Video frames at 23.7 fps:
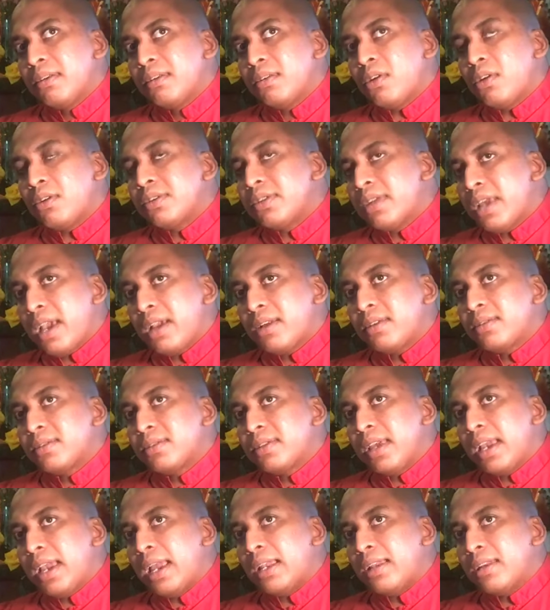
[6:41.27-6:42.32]

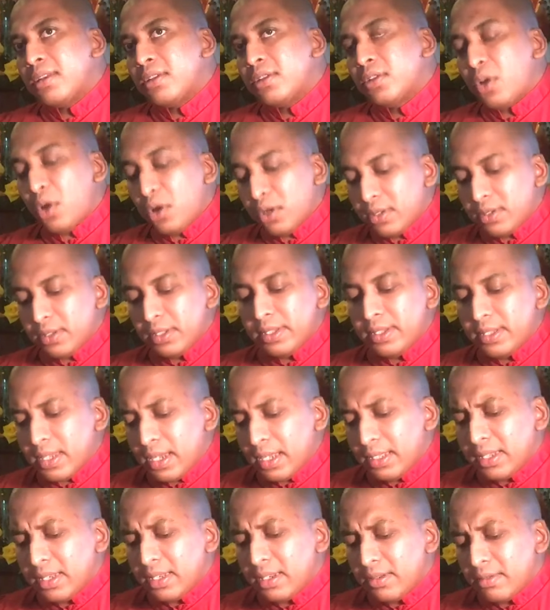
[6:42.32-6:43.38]
contacts and thoughts. These
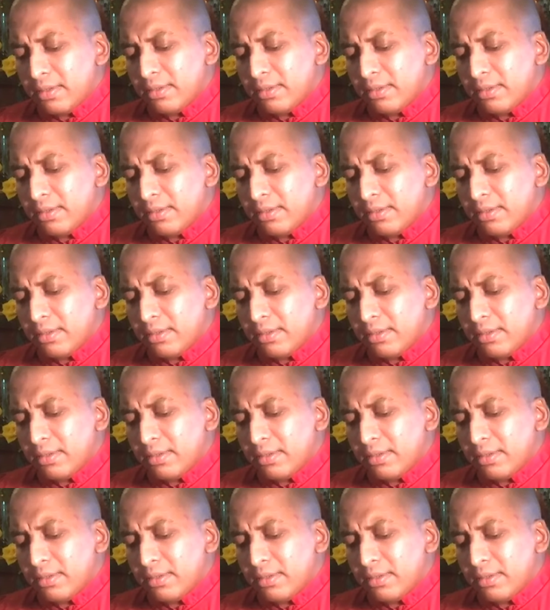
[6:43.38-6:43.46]
are the